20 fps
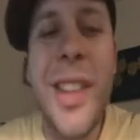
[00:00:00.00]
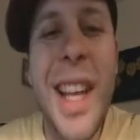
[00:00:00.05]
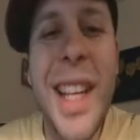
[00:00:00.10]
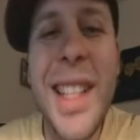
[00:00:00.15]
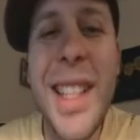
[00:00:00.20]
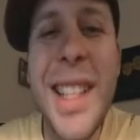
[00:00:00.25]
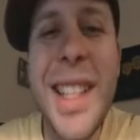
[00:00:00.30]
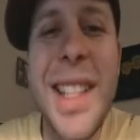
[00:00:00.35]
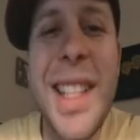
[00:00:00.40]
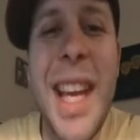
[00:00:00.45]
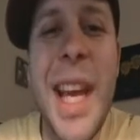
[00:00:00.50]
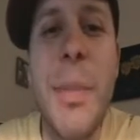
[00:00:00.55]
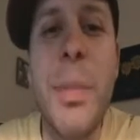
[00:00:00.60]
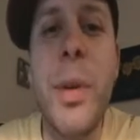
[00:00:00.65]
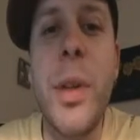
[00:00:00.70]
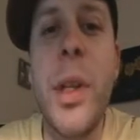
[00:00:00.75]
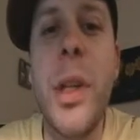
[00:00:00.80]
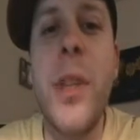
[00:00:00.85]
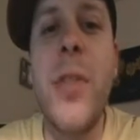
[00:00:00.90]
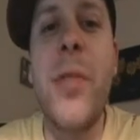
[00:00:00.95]
So that's an
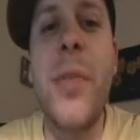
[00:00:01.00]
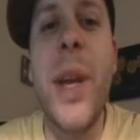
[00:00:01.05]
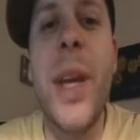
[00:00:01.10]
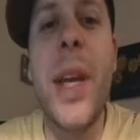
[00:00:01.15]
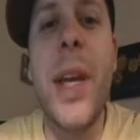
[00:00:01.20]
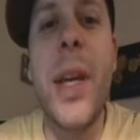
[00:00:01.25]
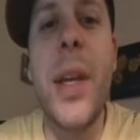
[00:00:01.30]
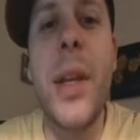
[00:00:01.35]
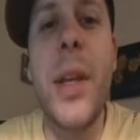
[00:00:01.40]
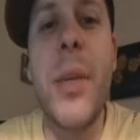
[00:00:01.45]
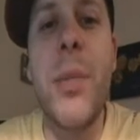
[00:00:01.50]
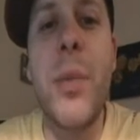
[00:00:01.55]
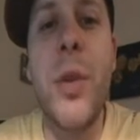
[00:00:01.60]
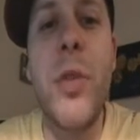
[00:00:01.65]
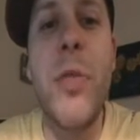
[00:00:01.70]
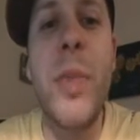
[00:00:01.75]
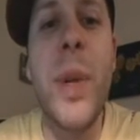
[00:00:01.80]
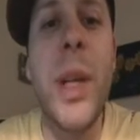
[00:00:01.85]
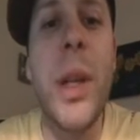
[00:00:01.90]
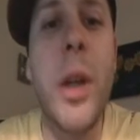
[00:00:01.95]
example of making the
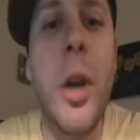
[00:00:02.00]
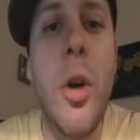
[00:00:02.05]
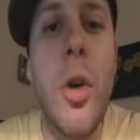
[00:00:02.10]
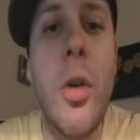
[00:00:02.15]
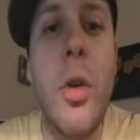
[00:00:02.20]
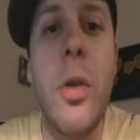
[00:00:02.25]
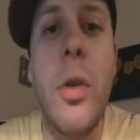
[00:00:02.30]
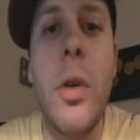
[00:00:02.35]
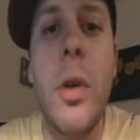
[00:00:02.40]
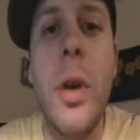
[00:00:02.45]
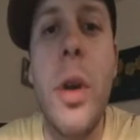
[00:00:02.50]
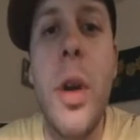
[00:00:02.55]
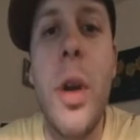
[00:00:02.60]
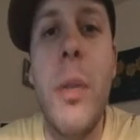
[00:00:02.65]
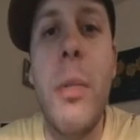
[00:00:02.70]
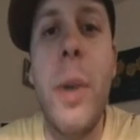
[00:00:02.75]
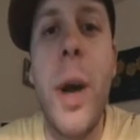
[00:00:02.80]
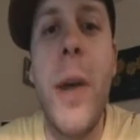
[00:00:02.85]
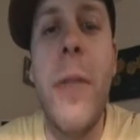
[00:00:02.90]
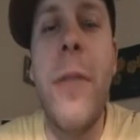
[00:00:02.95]
movement local,
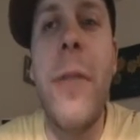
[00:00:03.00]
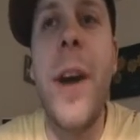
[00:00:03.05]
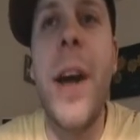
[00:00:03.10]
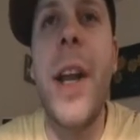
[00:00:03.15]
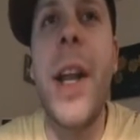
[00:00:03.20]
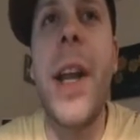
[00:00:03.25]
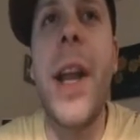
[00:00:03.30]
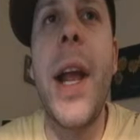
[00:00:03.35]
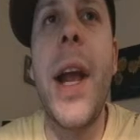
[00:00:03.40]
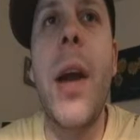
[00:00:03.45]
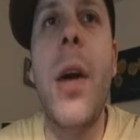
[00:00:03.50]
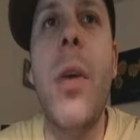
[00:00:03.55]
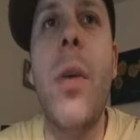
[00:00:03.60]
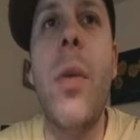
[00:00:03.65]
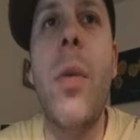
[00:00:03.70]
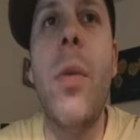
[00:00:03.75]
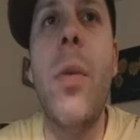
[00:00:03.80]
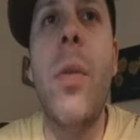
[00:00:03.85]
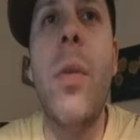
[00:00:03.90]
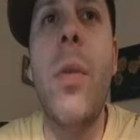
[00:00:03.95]
by finding
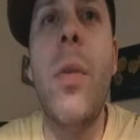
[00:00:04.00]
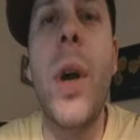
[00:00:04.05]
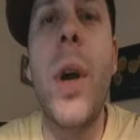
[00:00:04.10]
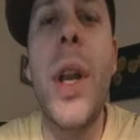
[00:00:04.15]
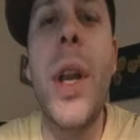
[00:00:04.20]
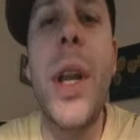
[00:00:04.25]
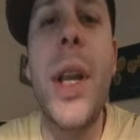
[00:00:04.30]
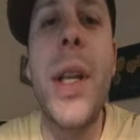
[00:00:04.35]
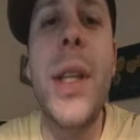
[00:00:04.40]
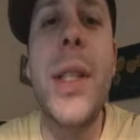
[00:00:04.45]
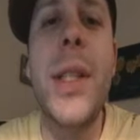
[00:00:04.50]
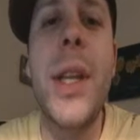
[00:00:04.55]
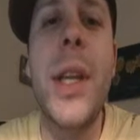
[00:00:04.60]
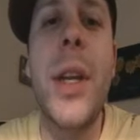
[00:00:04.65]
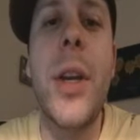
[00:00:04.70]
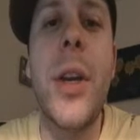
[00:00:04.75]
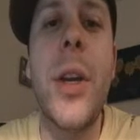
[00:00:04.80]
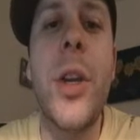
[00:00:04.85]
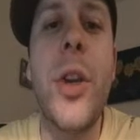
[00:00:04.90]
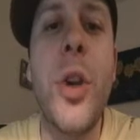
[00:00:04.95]
out what it is
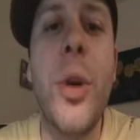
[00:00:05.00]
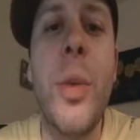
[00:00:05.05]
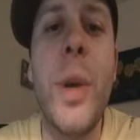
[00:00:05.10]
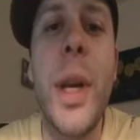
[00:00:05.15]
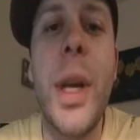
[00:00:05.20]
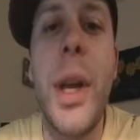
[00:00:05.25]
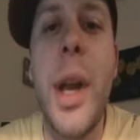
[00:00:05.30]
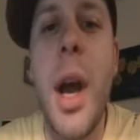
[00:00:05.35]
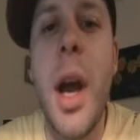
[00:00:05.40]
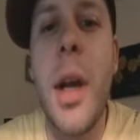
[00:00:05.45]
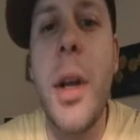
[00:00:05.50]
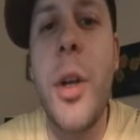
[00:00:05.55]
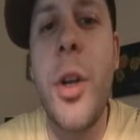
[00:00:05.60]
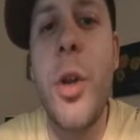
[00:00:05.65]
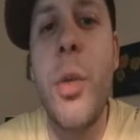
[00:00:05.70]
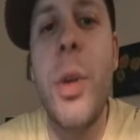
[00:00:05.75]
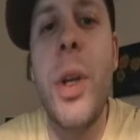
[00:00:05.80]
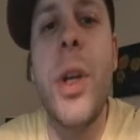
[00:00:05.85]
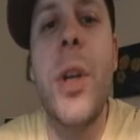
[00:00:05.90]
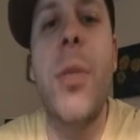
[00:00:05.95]
that your human and
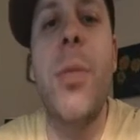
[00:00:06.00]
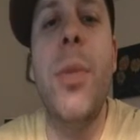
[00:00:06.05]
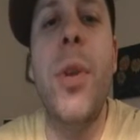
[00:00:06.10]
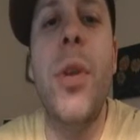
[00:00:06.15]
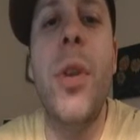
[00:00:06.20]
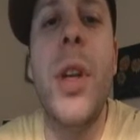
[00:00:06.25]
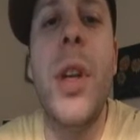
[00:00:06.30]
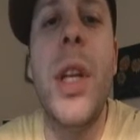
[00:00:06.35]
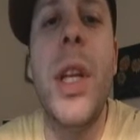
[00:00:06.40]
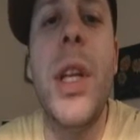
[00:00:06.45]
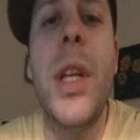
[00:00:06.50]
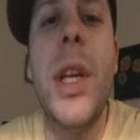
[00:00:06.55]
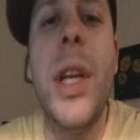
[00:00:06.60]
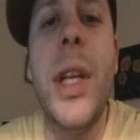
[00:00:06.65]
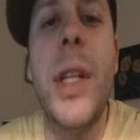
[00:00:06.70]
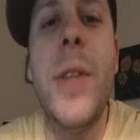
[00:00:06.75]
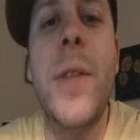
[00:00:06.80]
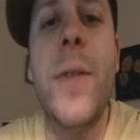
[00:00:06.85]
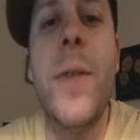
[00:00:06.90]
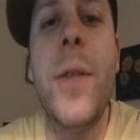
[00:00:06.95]
non-human community
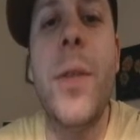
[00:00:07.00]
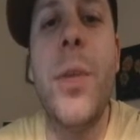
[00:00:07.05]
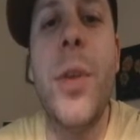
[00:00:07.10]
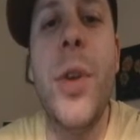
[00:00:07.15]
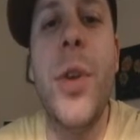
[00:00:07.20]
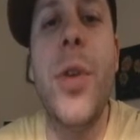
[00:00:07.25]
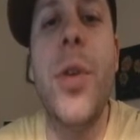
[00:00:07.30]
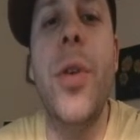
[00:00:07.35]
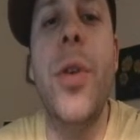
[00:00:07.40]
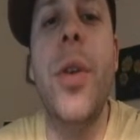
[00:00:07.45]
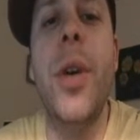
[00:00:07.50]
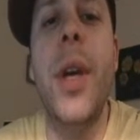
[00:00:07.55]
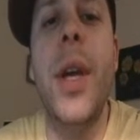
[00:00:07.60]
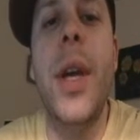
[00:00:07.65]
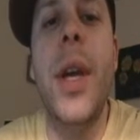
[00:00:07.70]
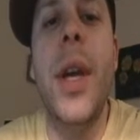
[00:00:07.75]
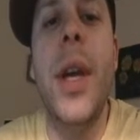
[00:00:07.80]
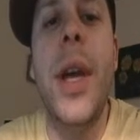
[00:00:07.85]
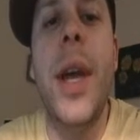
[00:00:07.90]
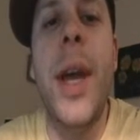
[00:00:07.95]
needs from you
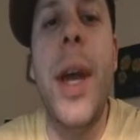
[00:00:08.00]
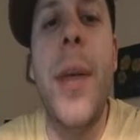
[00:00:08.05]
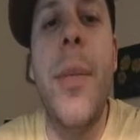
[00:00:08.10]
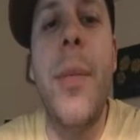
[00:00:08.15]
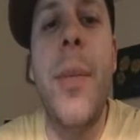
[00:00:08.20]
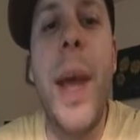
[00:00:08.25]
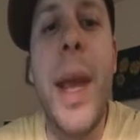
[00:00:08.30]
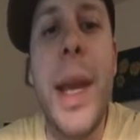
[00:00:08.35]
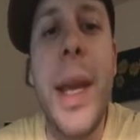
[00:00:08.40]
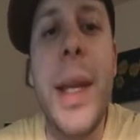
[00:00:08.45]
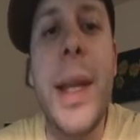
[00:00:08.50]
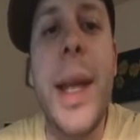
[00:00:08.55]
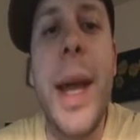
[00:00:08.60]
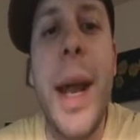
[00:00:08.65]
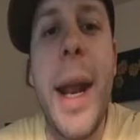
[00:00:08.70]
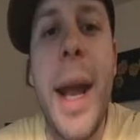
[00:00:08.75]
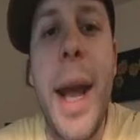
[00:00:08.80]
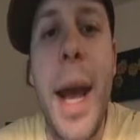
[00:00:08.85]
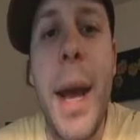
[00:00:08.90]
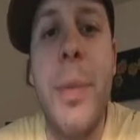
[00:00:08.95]
and making
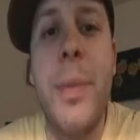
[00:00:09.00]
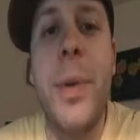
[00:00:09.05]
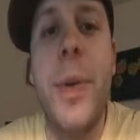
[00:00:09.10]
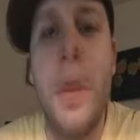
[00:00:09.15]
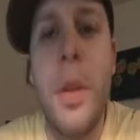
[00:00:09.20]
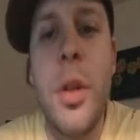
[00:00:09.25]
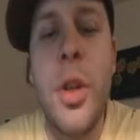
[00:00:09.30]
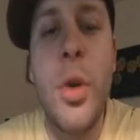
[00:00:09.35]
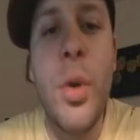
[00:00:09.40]
that happen.